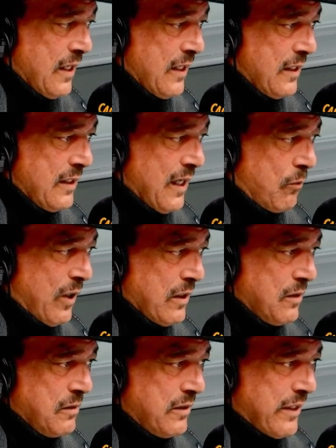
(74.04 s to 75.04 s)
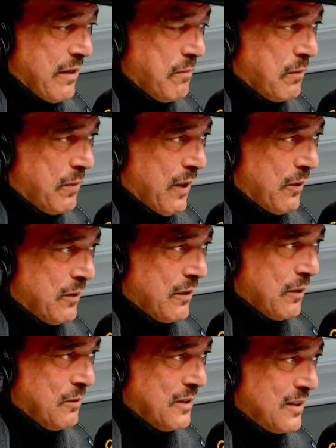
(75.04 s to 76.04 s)
yeah, one don't dream about
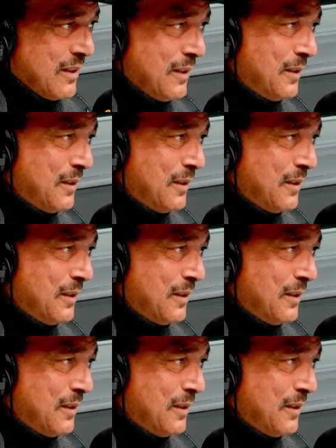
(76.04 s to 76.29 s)
those